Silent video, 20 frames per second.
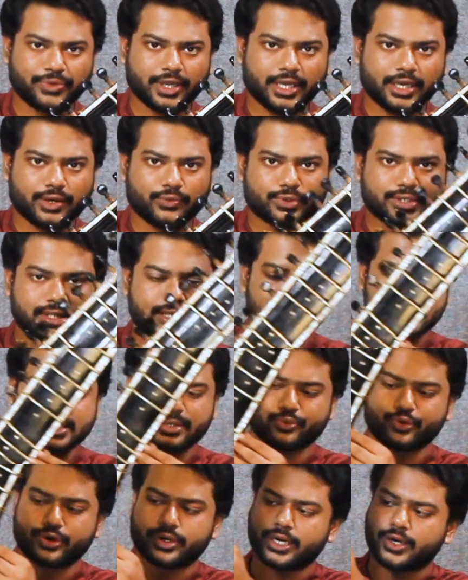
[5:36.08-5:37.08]
which is
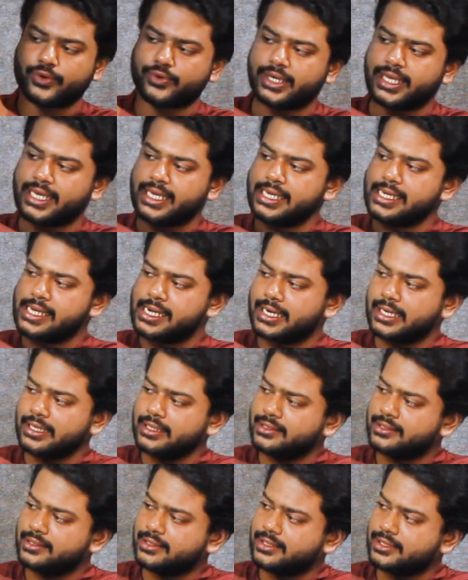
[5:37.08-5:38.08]
somewhere around
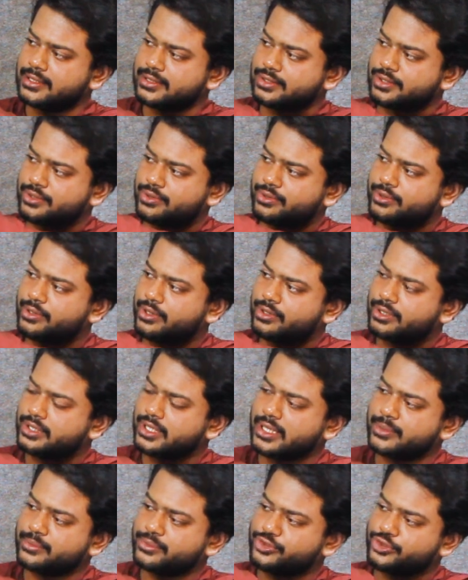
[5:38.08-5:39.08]
here. So your
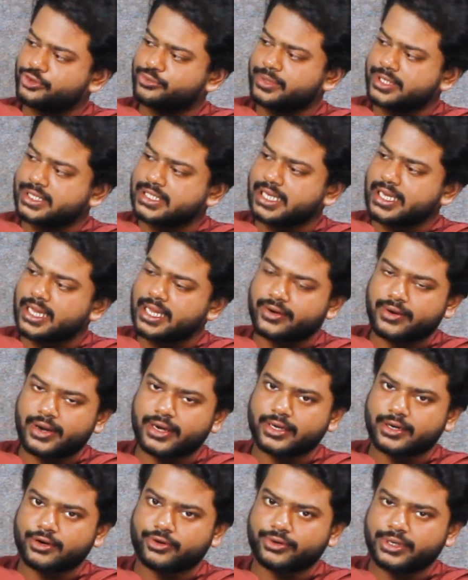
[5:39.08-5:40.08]
thumb should be sticking
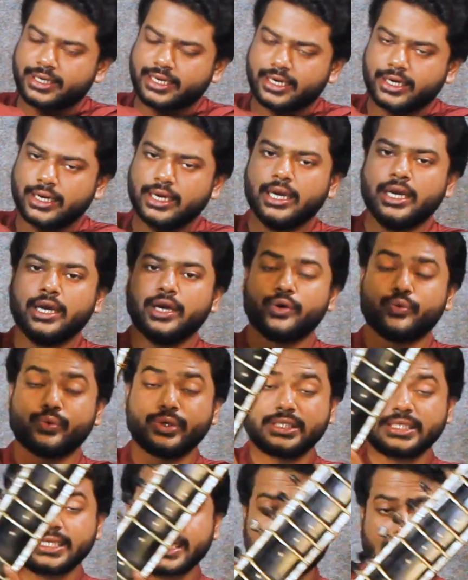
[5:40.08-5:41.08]
right around here,
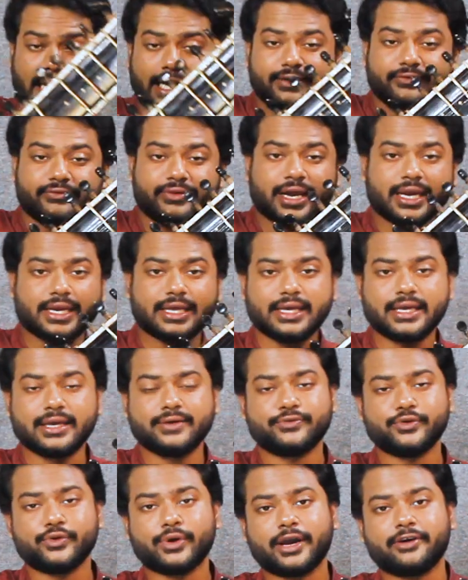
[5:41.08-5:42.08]
which can vary
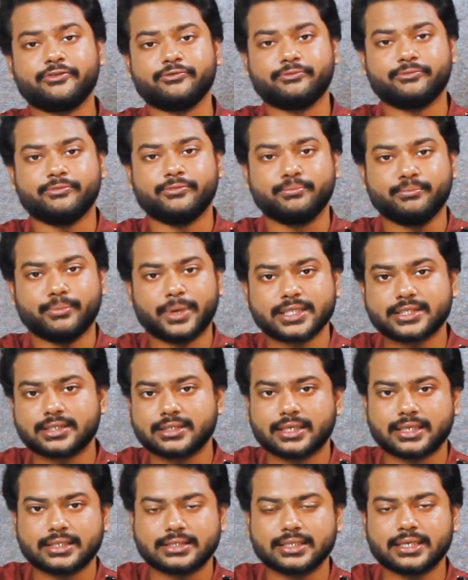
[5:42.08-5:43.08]
if you have much
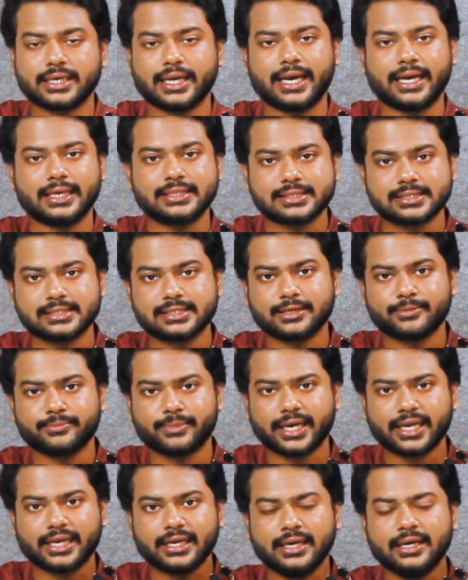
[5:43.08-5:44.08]
larger hands than
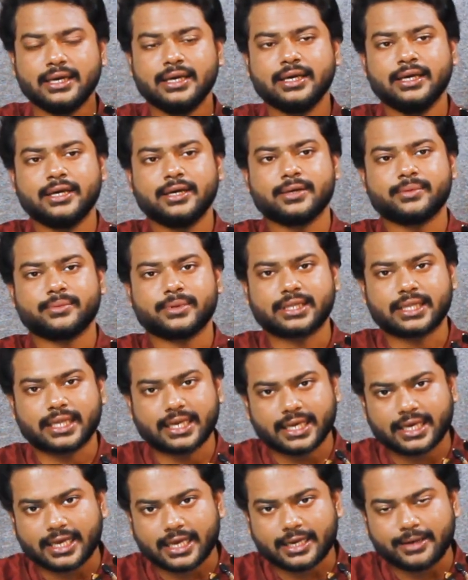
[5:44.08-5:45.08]
mine. But
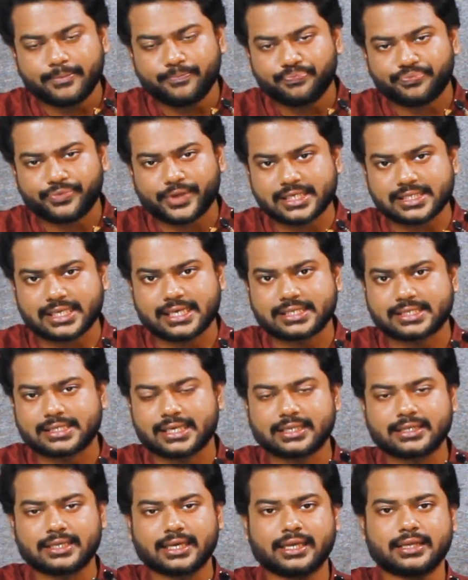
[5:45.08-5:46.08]
then again, as I
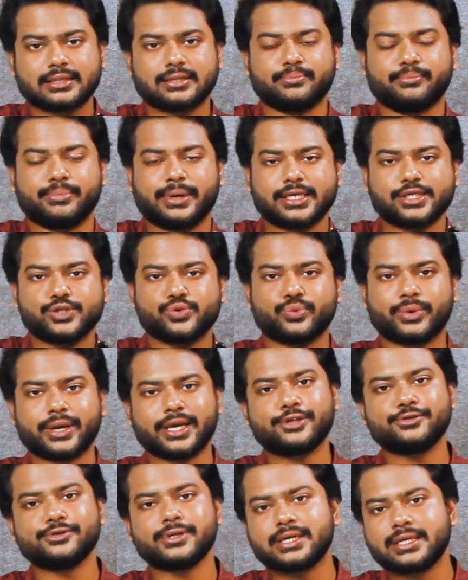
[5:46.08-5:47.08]
said, the best
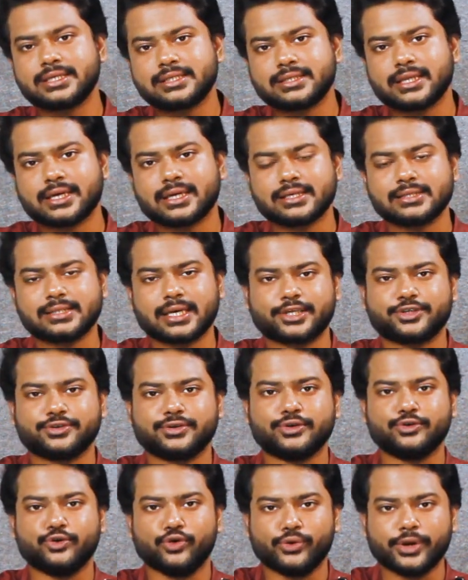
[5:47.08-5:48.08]
way to learn sitar is
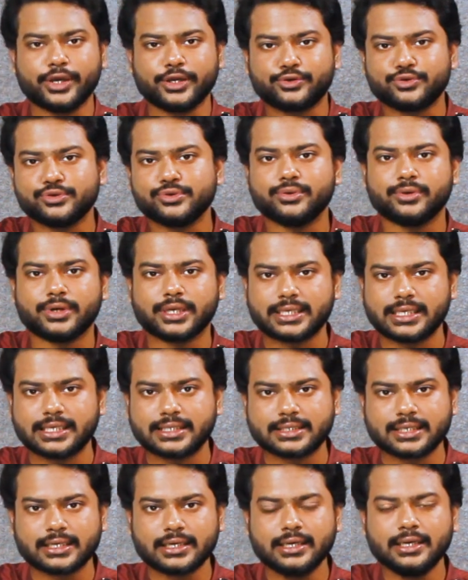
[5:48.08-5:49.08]
actually going to a
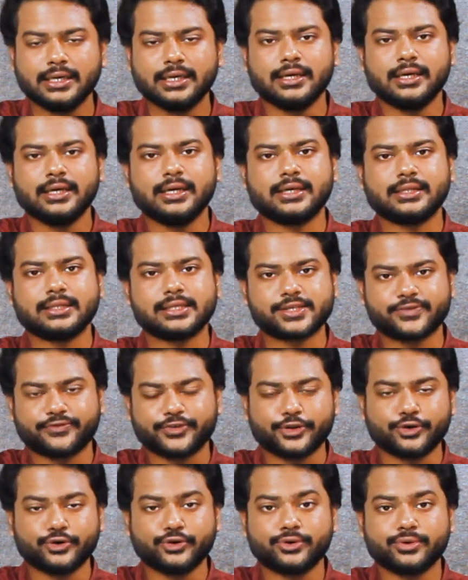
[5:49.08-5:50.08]
teacher. This
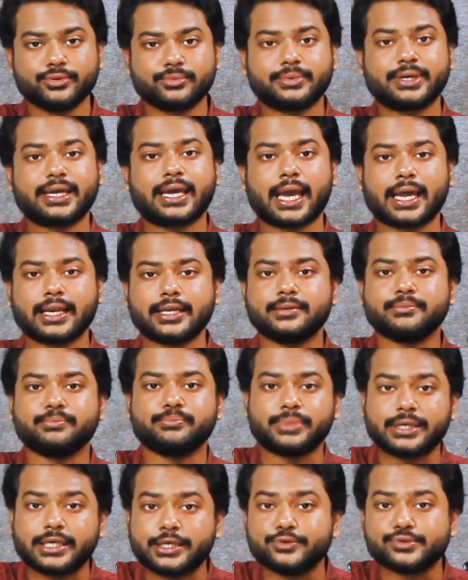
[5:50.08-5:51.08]
video
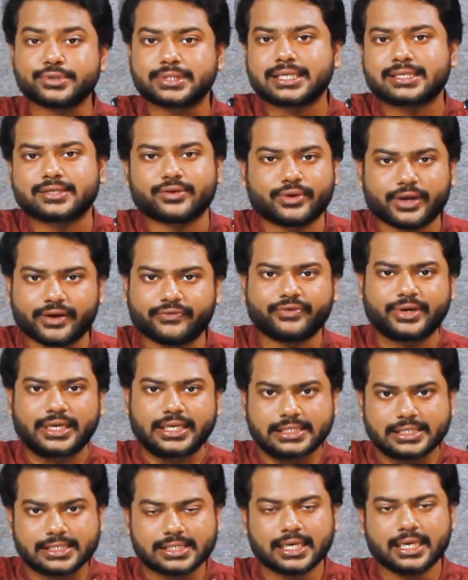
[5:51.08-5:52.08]
can be used as a
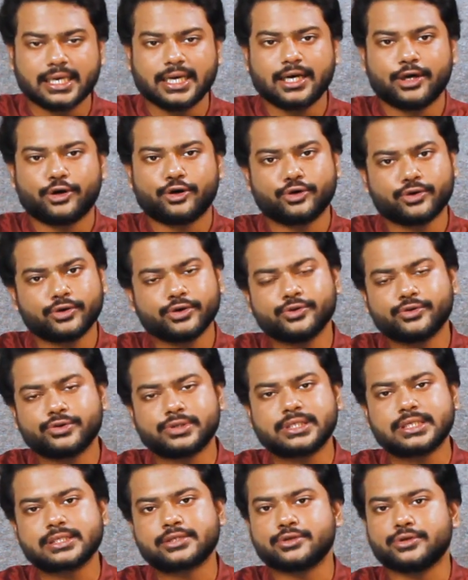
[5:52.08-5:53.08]
reference, or you
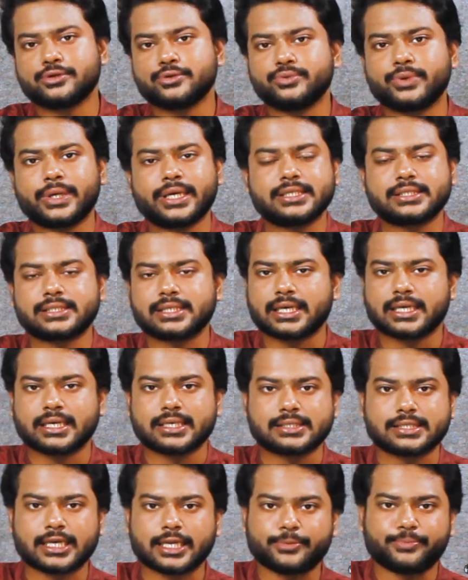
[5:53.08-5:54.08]
could just always
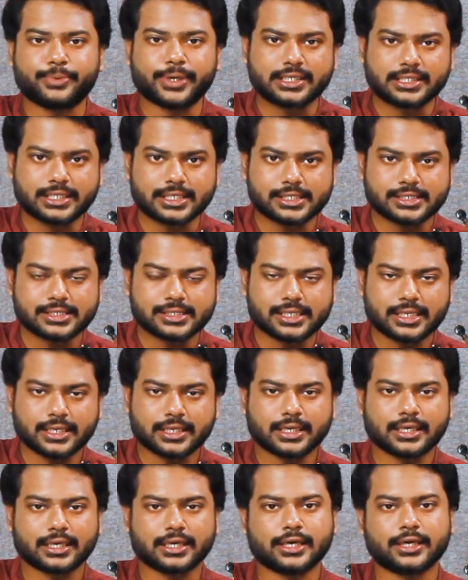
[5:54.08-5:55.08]
send pictures
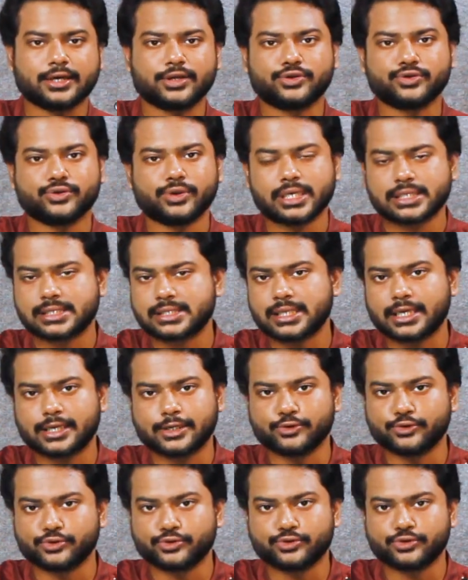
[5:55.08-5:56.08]
to us at
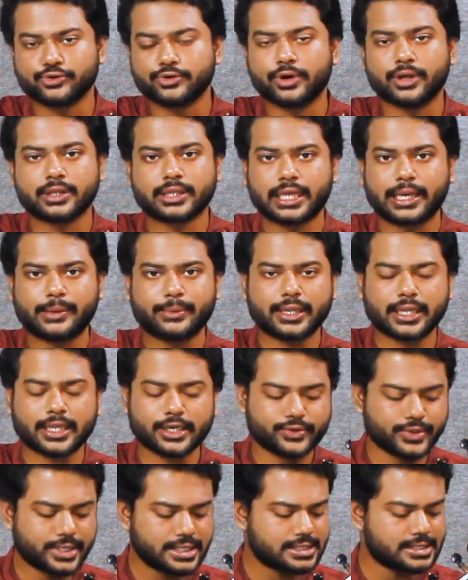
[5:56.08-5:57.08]
Gurukul on the email
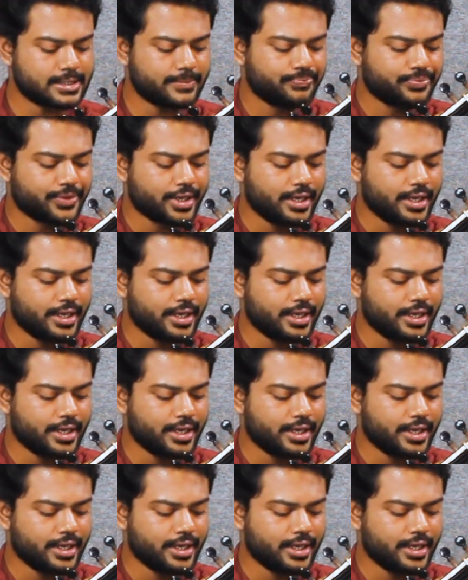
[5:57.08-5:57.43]
address.